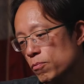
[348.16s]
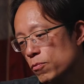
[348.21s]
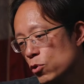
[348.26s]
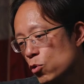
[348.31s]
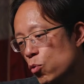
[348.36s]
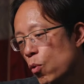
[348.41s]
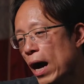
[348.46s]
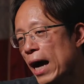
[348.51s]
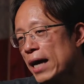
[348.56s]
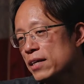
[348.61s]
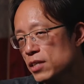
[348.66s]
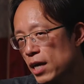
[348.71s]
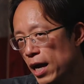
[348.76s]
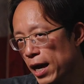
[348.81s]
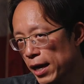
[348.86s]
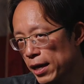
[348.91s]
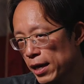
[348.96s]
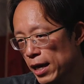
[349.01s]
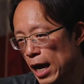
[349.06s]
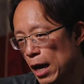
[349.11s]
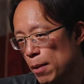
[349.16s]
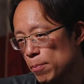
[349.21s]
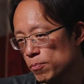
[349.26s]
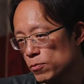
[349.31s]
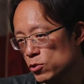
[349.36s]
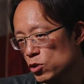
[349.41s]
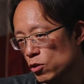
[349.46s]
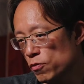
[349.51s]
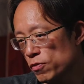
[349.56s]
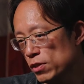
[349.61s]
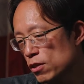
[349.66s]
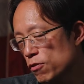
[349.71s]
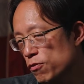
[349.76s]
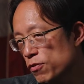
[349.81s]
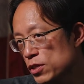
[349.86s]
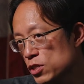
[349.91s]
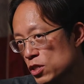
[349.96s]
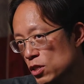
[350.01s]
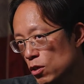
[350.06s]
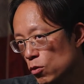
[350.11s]
quasi, I'm sort of in the
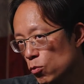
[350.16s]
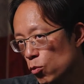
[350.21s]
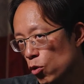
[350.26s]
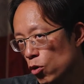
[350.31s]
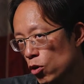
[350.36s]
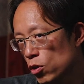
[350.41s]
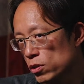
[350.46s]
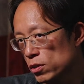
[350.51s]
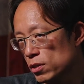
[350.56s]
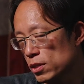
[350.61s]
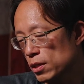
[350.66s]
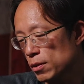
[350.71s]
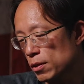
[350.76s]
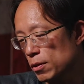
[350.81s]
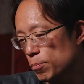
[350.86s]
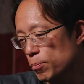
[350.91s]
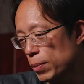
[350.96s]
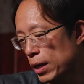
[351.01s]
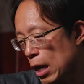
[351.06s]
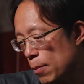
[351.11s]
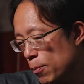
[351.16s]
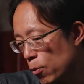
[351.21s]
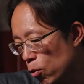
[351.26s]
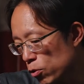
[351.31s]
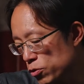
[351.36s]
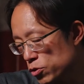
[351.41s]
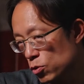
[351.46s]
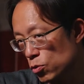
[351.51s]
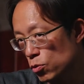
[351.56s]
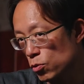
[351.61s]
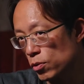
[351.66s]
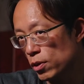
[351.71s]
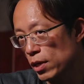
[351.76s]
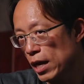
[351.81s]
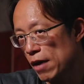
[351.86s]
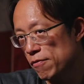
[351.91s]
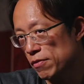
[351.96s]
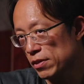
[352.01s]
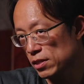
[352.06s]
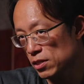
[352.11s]
physical world, but I'm also
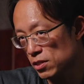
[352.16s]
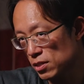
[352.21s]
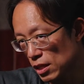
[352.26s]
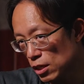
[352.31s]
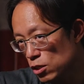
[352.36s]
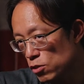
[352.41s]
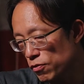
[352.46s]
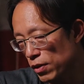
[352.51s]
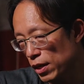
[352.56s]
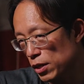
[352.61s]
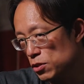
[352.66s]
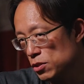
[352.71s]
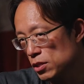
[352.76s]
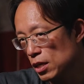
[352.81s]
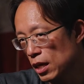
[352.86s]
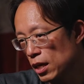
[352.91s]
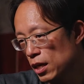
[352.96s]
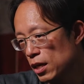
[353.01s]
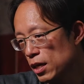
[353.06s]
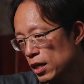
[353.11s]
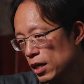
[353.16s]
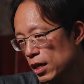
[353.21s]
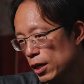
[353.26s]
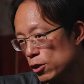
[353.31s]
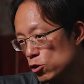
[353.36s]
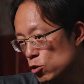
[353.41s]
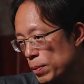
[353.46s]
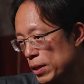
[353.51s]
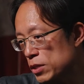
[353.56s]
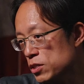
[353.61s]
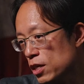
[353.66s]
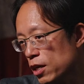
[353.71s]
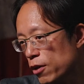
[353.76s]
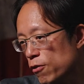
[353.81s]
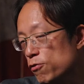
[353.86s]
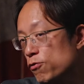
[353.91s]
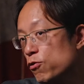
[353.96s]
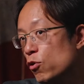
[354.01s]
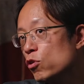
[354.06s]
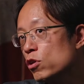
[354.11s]
having this interface, into basically
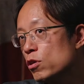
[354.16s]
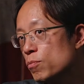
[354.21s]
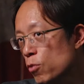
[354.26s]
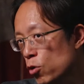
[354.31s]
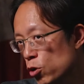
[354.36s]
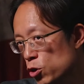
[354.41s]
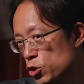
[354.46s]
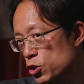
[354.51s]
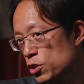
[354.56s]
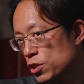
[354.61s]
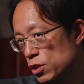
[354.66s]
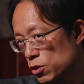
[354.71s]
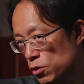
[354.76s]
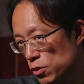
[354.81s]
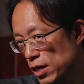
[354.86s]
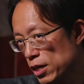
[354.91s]
full immersion into